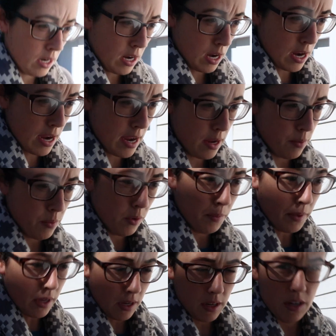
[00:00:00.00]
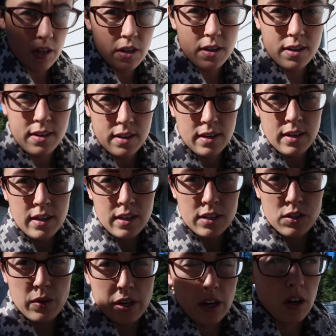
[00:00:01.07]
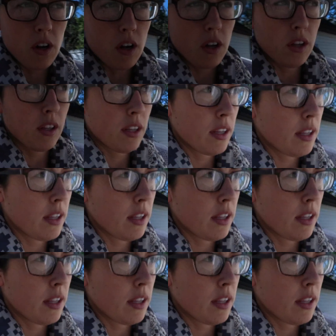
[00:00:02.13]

I will be doing a haul